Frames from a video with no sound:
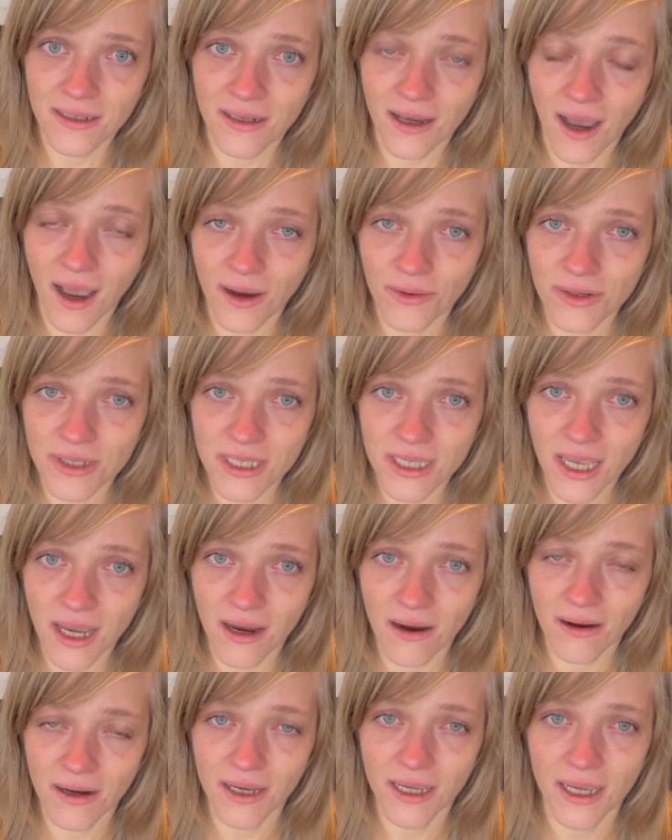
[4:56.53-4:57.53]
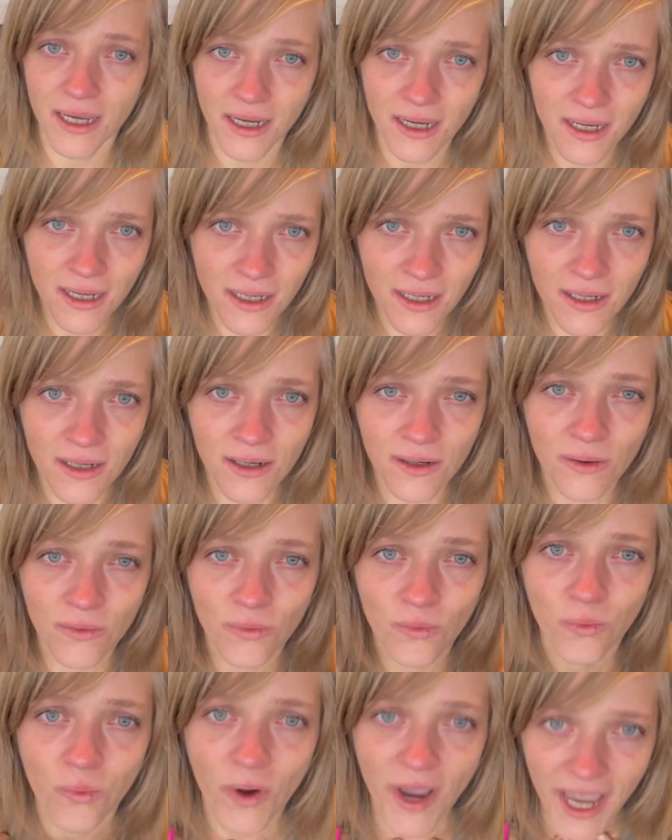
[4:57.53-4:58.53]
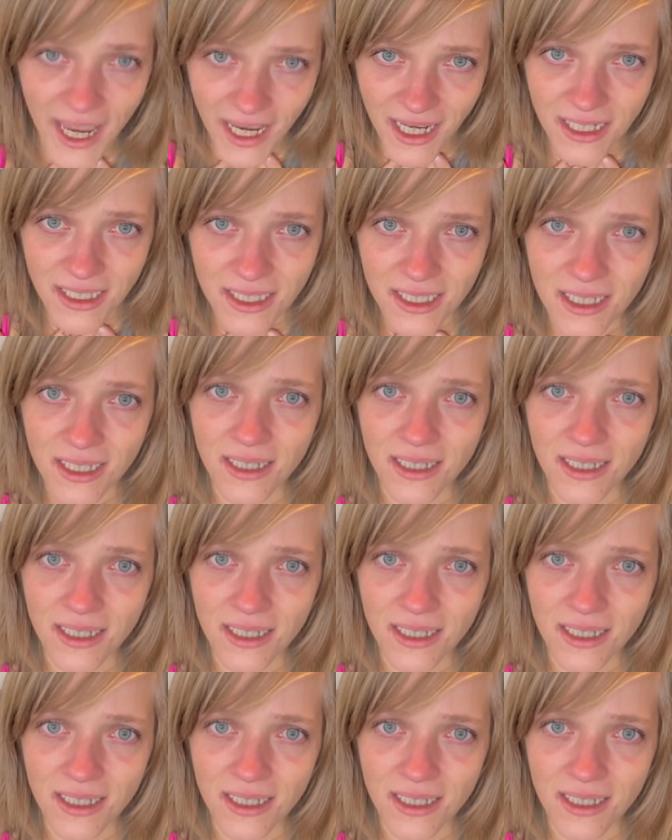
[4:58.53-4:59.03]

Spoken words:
I was carrying weight,